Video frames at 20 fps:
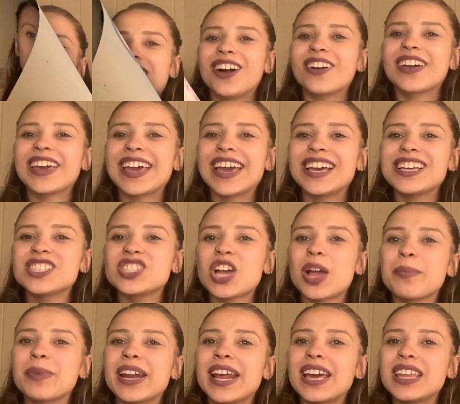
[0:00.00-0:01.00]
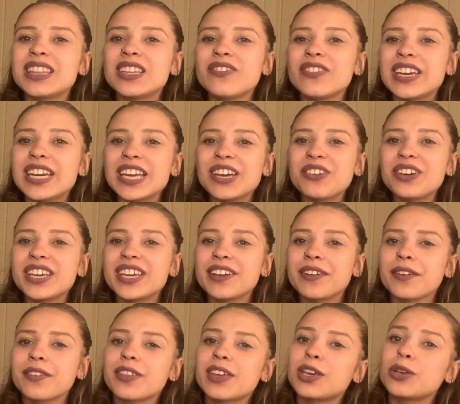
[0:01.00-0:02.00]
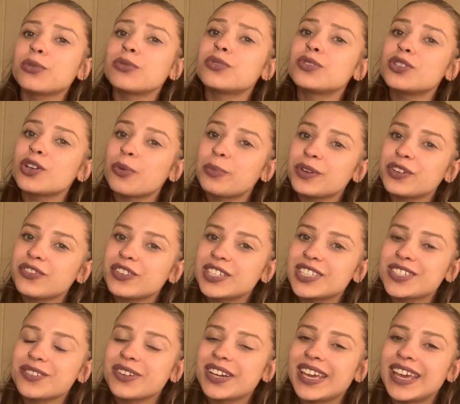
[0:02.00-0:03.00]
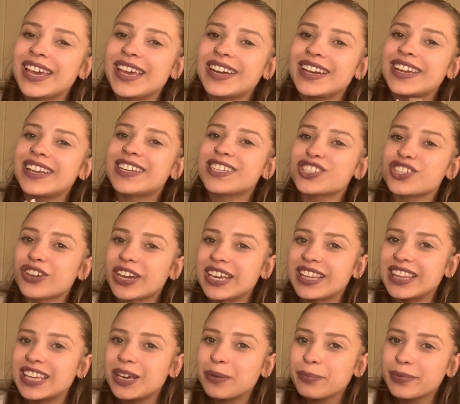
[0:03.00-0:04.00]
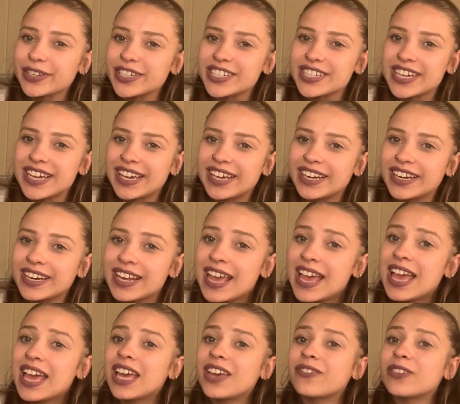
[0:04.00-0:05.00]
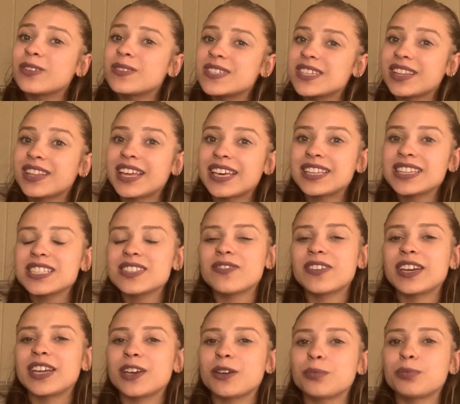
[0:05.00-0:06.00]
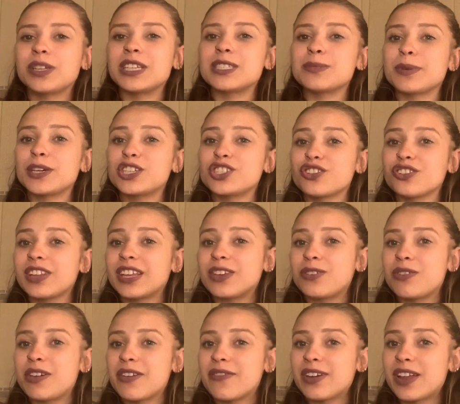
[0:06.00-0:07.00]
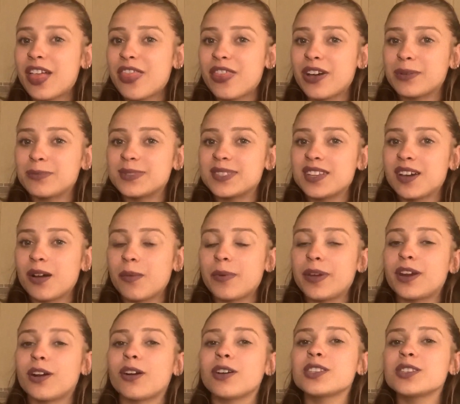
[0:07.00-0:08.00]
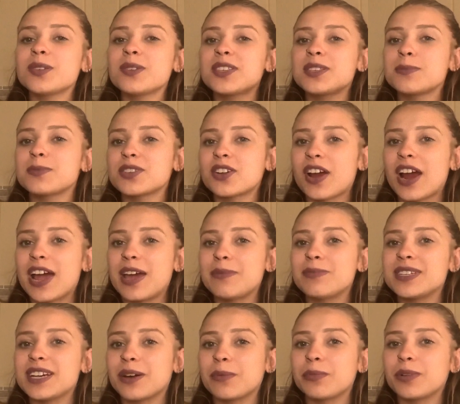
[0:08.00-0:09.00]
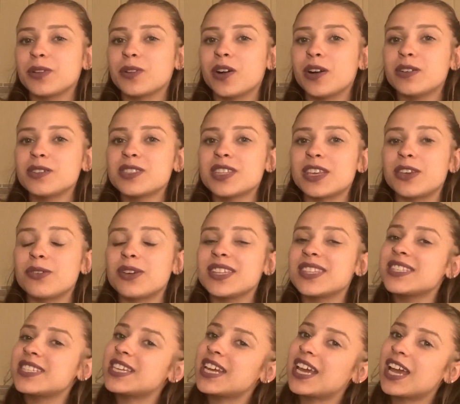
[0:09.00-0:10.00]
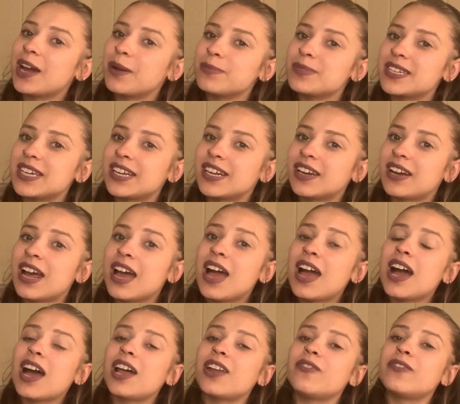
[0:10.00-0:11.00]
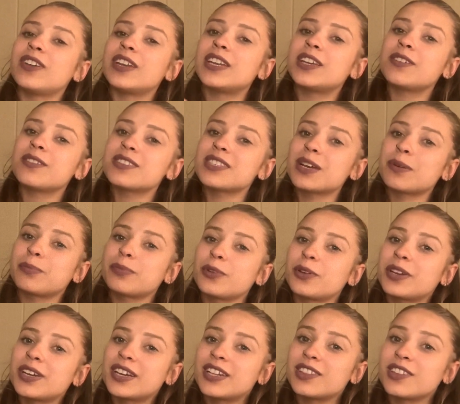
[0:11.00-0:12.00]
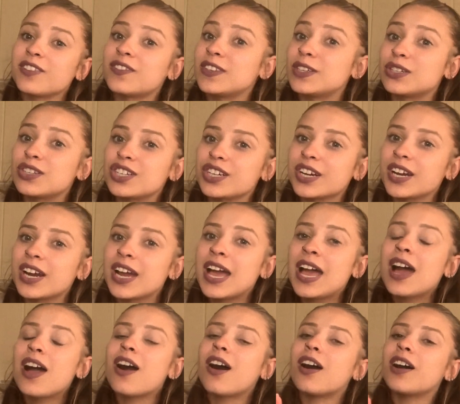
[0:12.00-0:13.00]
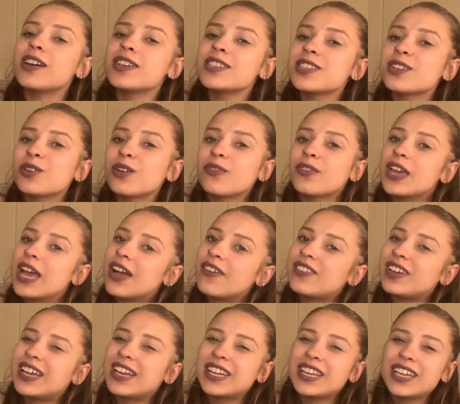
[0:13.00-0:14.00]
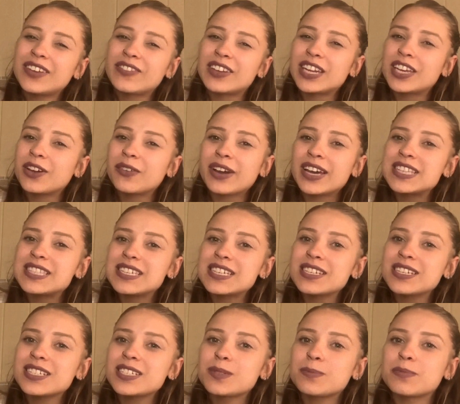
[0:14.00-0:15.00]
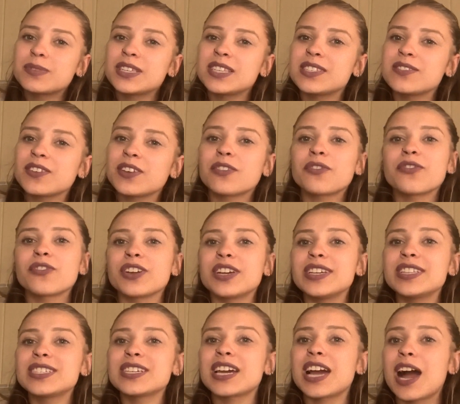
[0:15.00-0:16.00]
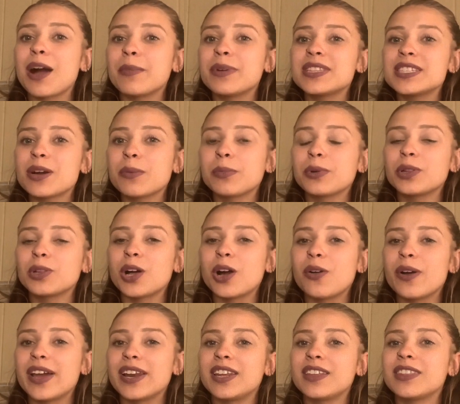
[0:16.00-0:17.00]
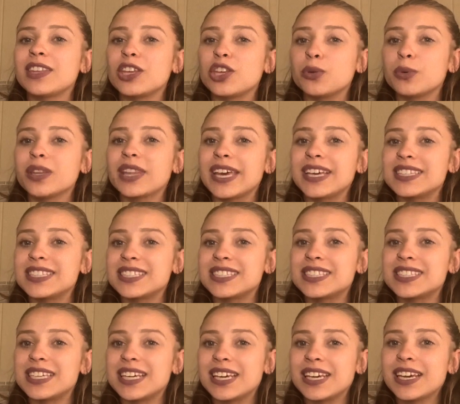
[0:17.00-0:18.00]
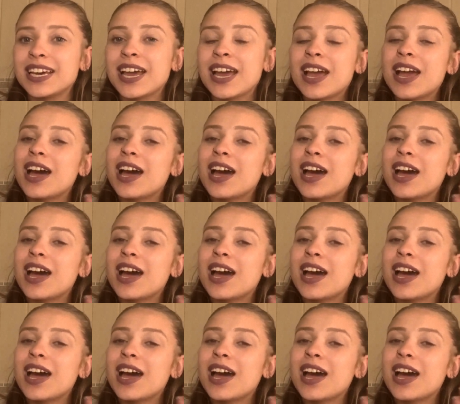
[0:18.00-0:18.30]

Okay guys, so I'm gonna end the video here. Thank you so much for tuning in. It is greatly appreciated. If you did like this video, please make sure that you give it a thumbs up and also subscribe down below so you can stay updated on videos uploaded in the future. Also, if you have any video ideas, please feel free to comment down below anything you would like to see.